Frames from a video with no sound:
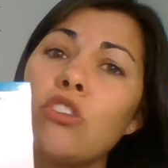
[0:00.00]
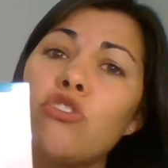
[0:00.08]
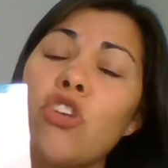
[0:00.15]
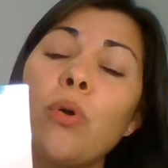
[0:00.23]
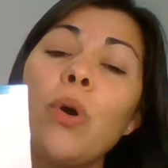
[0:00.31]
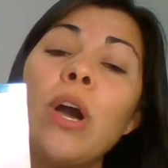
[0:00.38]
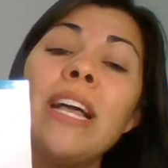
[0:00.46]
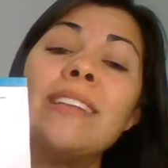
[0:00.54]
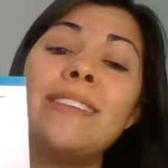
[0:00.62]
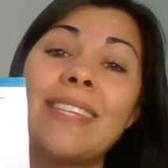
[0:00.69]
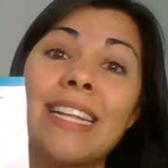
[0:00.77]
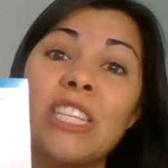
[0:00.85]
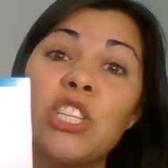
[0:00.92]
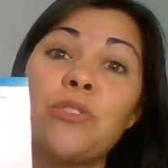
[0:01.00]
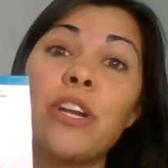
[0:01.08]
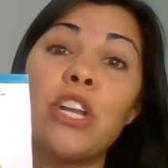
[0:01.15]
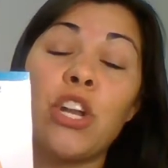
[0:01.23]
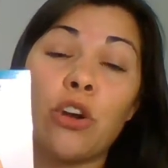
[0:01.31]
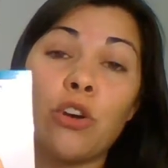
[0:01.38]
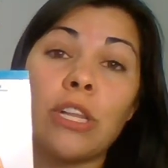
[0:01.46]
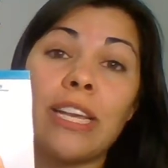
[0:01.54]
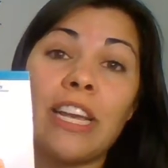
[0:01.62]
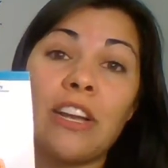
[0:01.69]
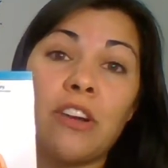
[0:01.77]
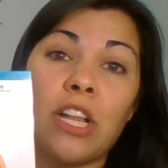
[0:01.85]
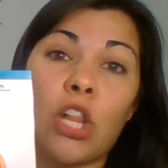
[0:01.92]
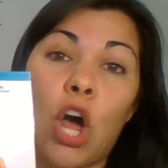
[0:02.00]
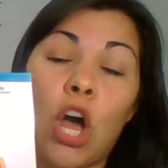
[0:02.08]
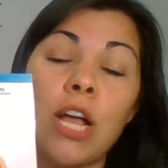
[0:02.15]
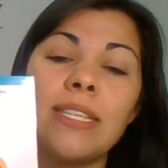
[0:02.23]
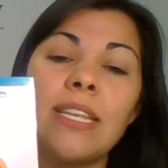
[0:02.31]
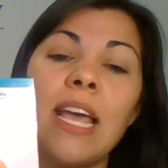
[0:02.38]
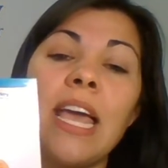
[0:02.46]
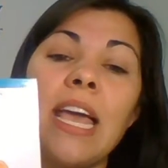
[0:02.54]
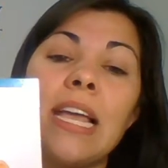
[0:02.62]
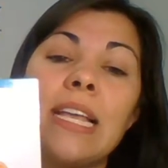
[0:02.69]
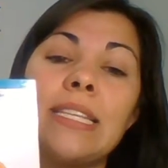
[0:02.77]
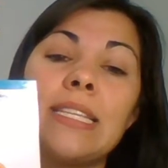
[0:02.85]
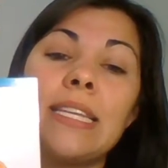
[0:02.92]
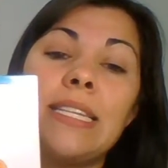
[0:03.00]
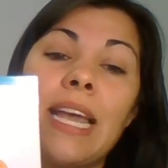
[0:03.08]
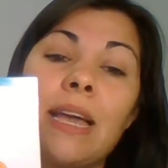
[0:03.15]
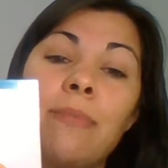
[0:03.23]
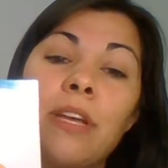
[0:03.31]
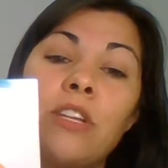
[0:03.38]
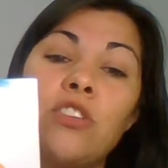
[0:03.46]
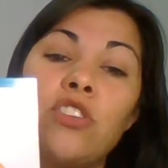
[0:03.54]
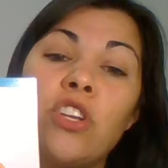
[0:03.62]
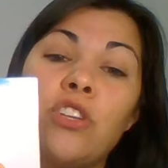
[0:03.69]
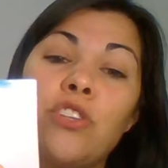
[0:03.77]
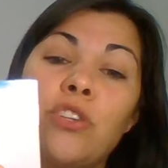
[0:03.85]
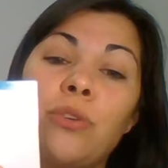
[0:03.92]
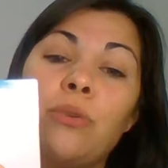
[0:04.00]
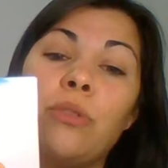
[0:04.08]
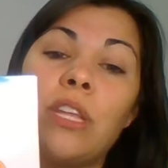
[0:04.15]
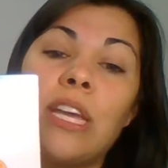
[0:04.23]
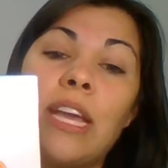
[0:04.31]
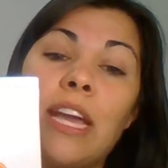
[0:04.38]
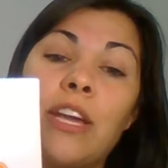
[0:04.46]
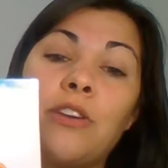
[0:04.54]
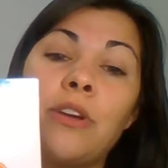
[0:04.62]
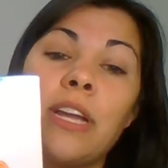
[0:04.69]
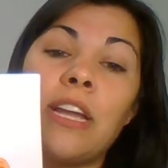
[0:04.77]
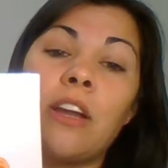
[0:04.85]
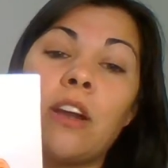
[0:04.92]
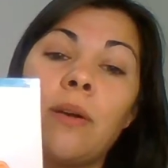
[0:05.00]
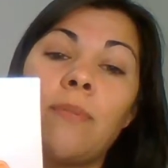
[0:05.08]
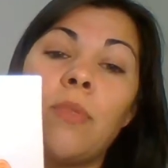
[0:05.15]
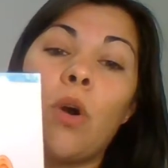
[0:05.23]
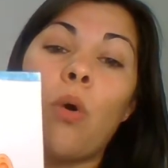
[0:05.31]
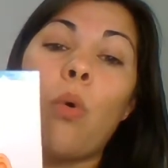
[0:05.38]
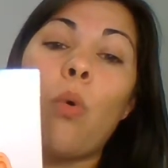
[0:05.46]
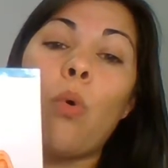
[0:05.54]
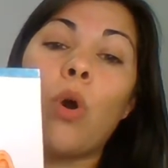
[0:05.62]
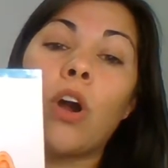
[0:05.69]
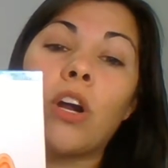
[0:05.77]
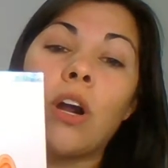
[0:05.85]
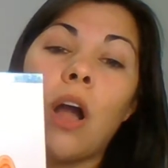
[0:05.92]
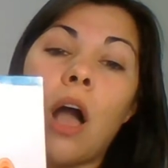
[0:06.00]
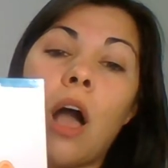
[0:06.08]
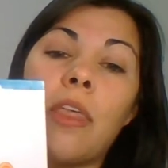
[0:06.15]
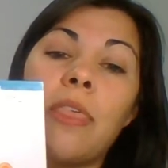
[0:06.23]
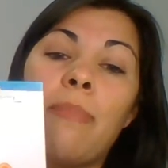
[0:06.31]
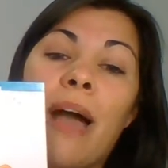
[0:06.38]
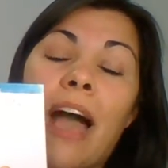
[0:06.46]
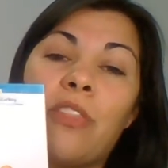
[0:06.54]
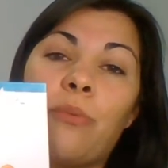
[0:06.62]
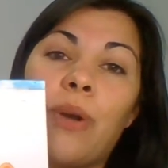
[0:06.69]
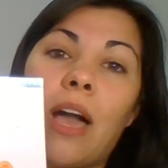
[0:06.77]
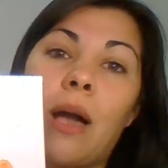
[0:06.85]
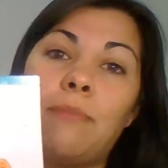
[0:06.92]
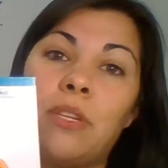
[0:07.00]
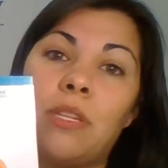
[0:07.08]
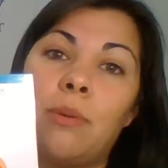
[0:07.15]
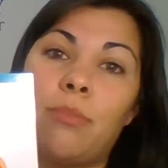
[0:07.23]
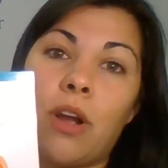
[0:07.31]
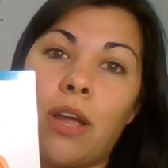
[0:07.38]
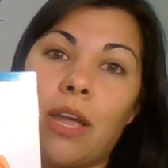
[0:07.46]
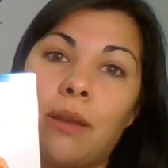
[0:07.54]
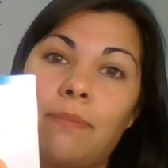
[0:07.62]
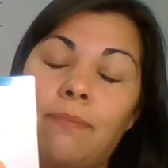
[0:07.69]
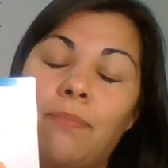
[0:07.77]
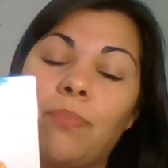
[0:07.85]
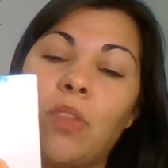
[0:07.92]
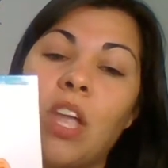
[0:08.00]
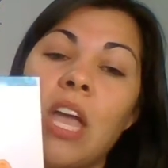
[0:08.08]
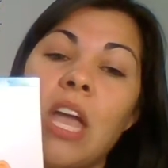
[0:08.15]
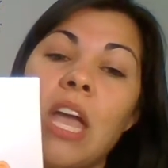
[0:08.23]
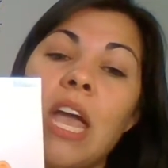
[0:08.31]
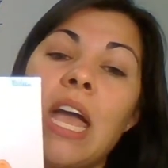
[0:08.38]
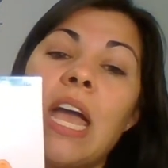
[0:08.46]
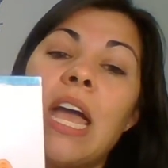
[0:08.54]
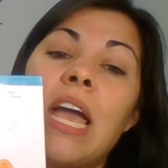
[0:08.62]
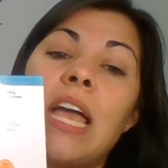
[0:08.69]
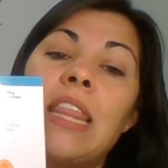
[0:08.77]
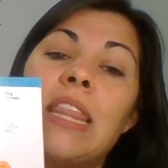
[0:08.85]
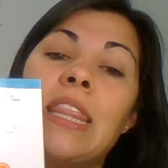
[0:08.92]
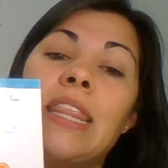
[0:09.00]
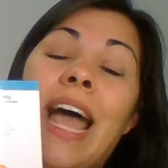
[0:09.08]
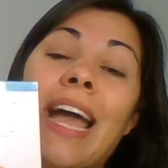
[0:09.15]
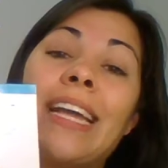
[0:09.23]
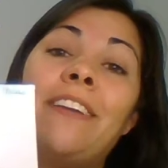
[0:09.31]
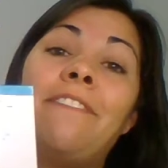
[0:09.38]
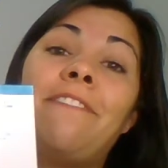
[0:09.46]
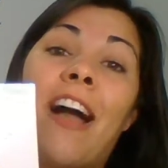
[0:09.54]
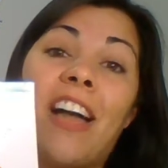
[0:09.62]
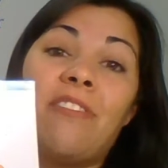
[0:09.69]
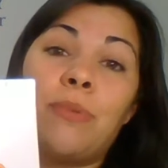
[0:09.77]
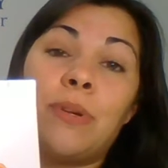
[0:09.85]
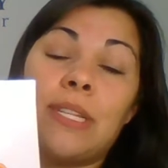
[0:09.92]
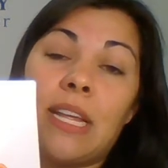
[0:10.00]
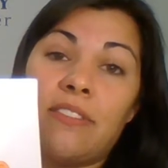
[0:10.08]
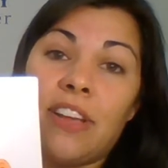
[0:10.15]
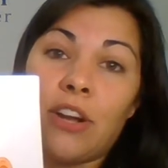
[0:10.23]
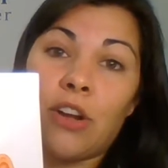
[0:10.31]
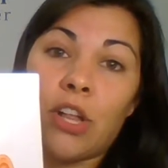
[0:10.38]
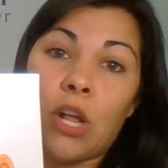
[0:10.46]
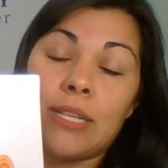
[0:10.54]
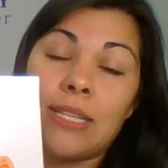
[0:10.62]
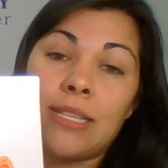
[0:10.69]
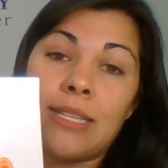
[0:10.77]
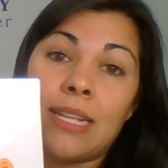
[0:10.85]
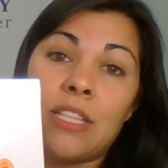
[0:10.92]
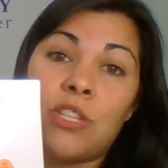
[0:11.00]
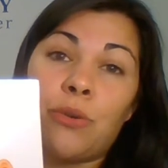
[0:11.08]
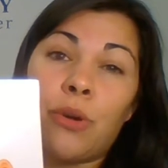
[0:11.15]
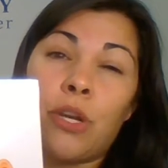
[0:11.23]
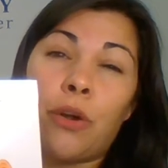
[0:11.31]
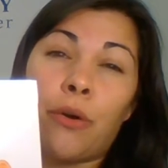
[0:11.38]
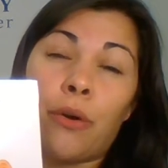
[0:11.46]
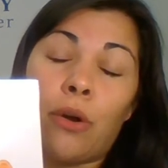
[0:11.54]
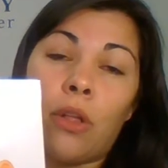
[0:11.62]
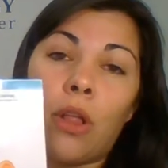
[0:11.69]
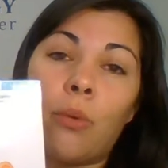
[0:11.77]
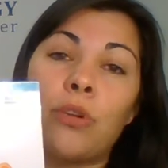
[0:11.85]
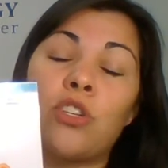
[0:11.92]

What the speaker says: So sensory neural hearing loss is damage to the inner ear or the pathway up to the brain. 95% of hearing loss is sensory neural,